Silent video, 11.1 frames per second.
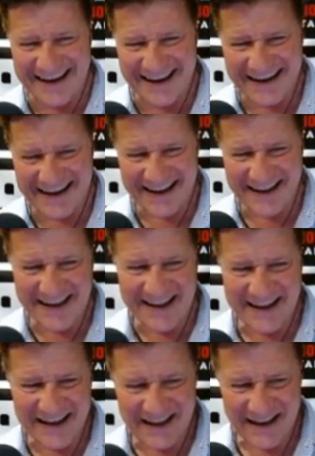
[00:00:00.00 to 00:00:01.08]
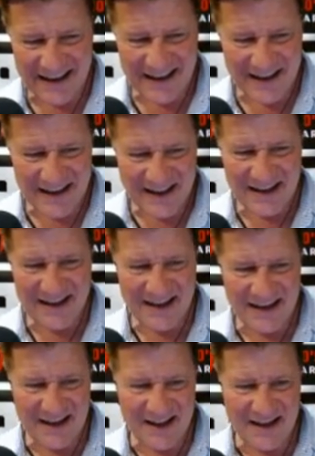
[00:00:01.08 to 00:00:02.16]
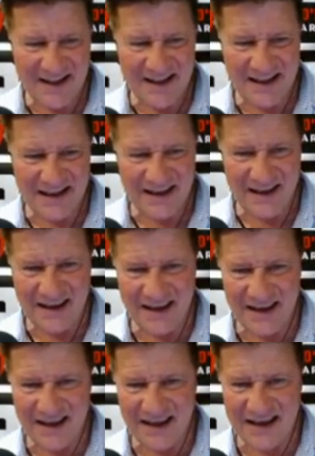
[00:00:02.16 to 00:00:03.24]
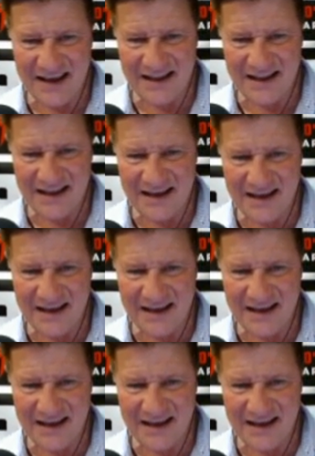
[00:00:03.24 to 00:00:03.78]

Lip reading: No words are spoken by the person on screen.